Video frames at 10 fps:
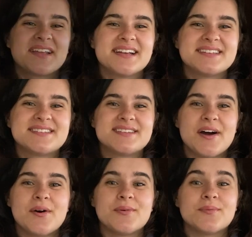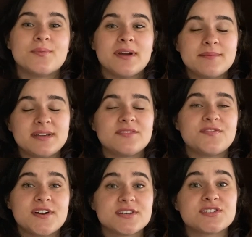So women
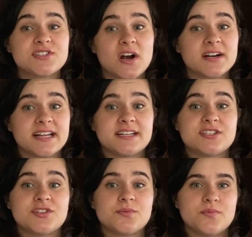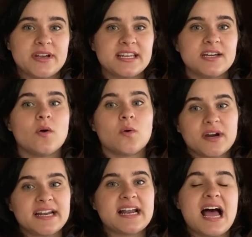first started to really
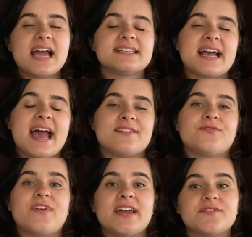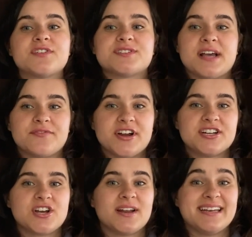organize and fight for
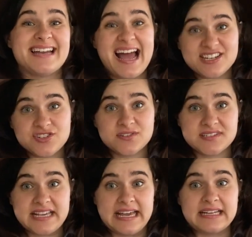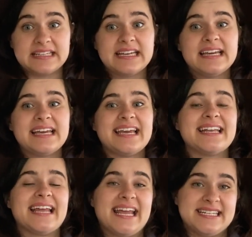suffrage on a national scale
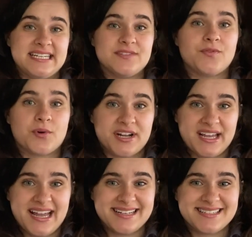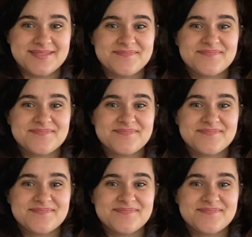in 1848.